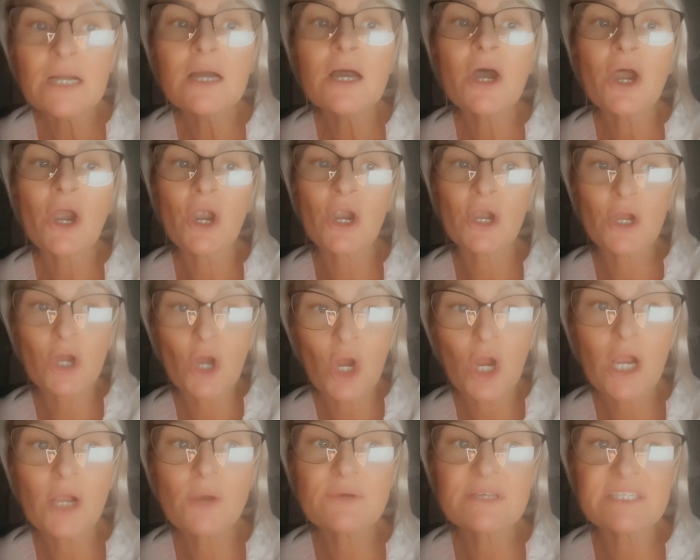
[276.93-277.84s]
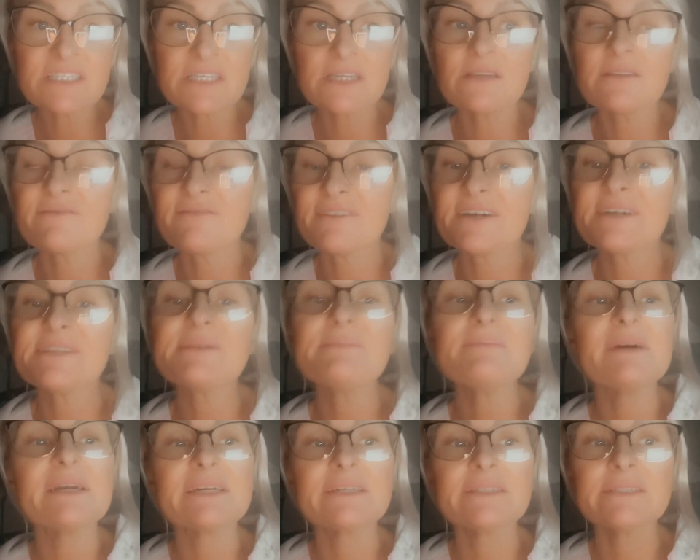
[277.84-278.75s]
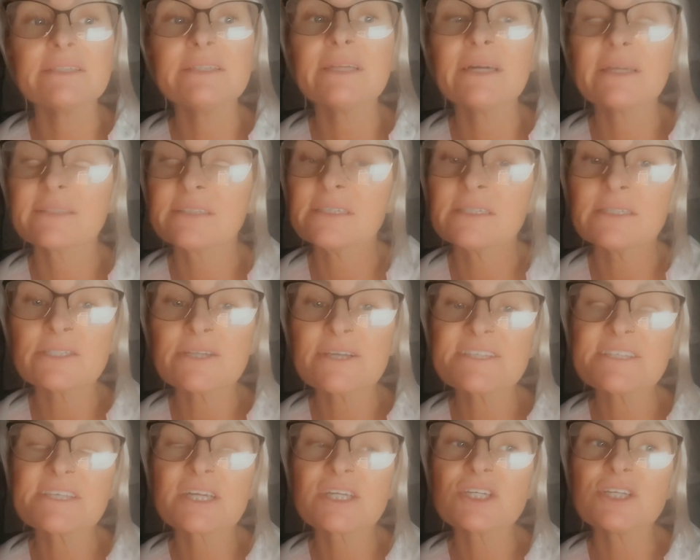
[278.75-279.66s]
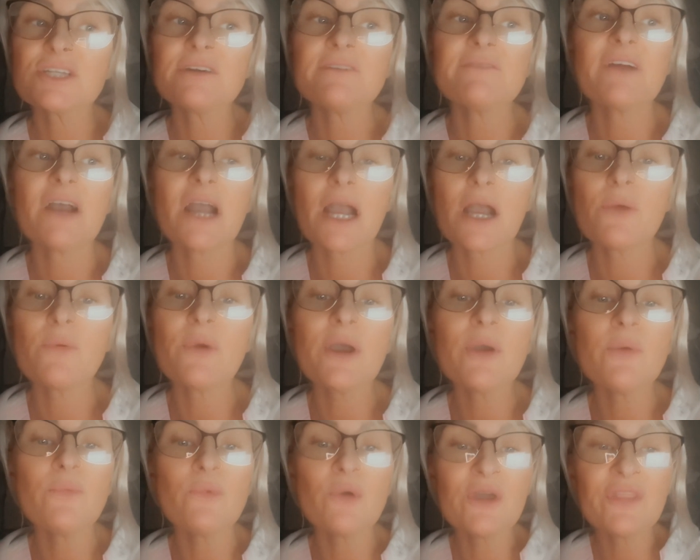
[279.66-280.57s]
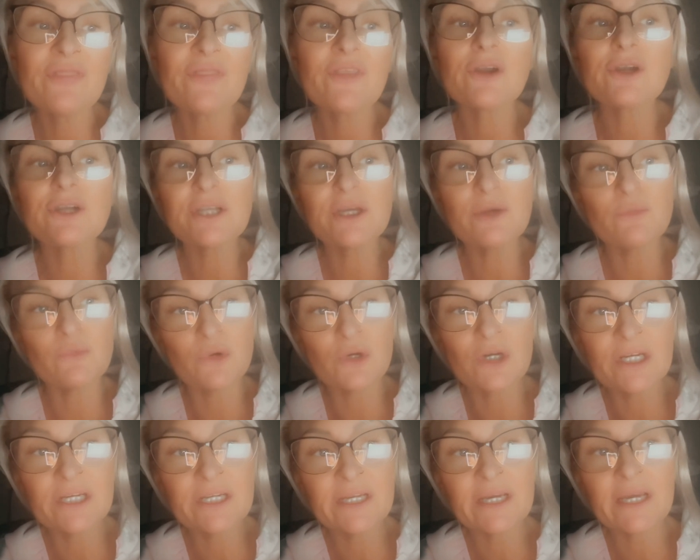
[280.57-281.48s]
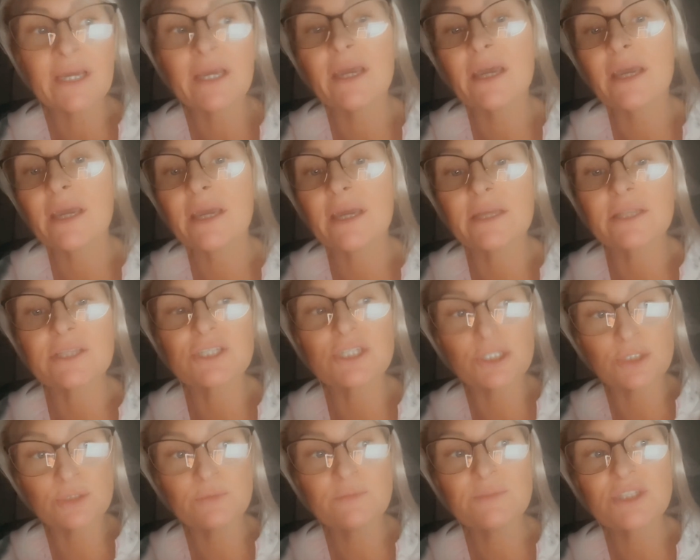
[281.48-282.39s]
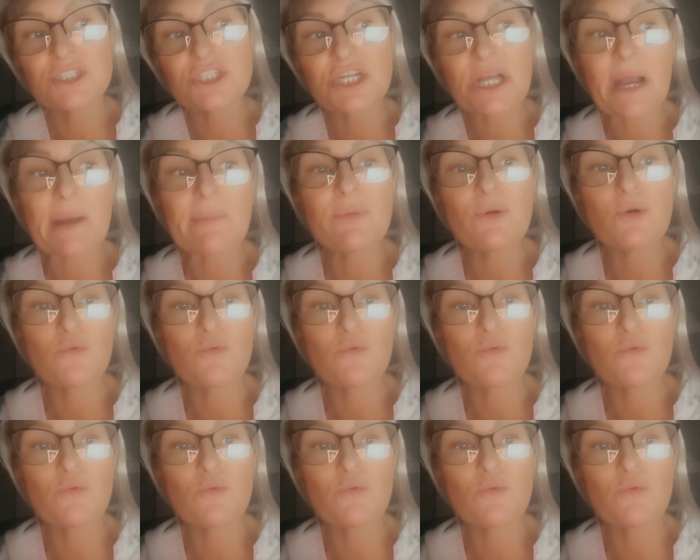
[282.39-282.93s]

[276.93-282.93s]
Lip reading: Her car was then found abandoned at the intersection of Highway 131 at Dooms Chapel